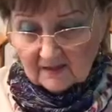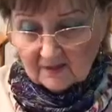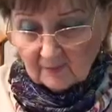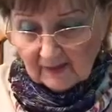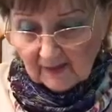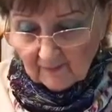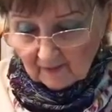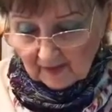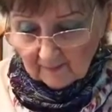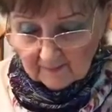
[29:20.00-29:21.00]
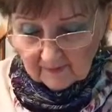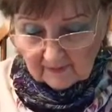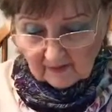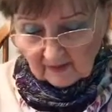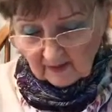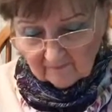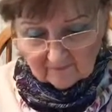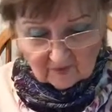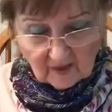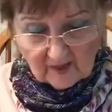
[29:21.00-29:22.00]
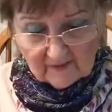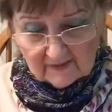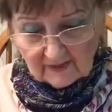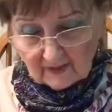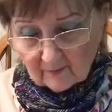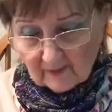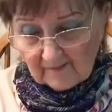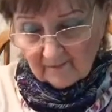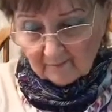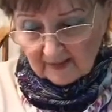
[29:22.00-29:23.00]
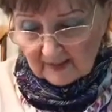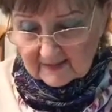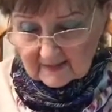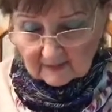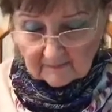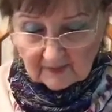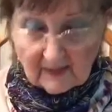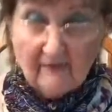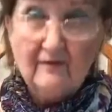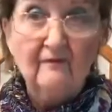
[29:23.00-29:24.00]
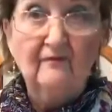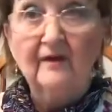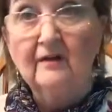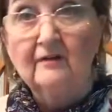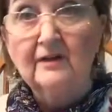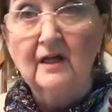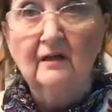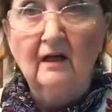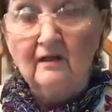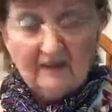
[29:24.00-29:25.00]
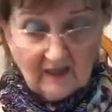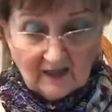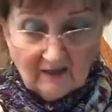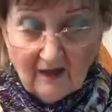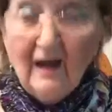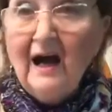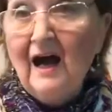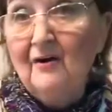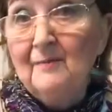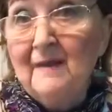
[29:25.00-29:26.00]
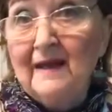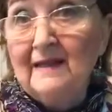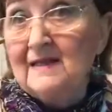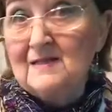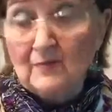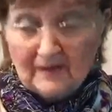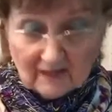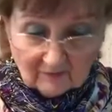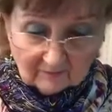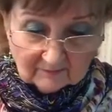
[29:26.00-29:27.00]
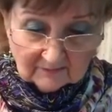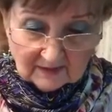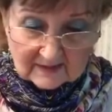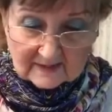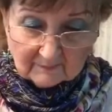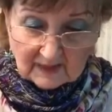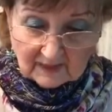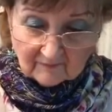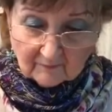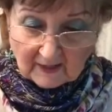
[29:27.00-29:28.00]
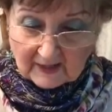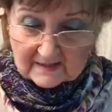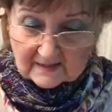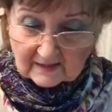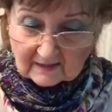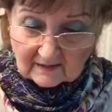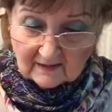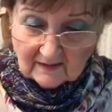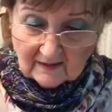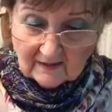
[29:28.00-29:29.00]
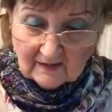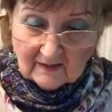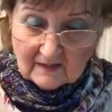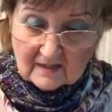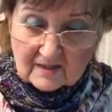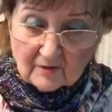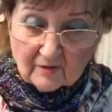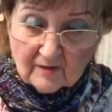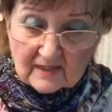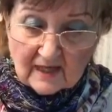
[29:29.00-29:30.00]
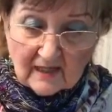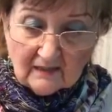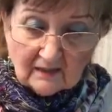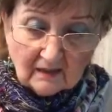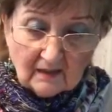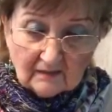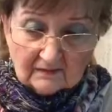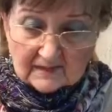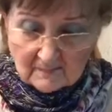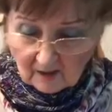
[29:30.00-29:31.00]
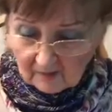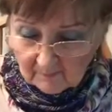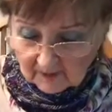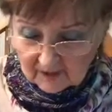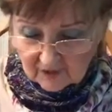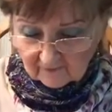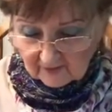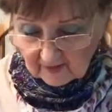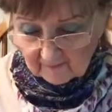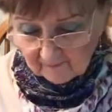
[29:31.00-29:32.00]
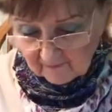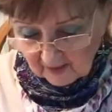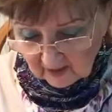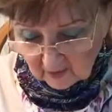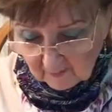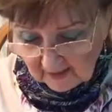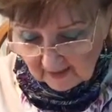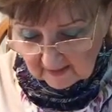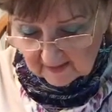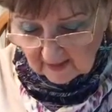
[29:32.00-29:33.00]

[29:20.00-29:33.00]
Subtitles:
saran wrap. Now, I'm trying to get away from plastic, but I haven't figured yet how to make this without some kind of plastic. So you take a small bunch of it and you pat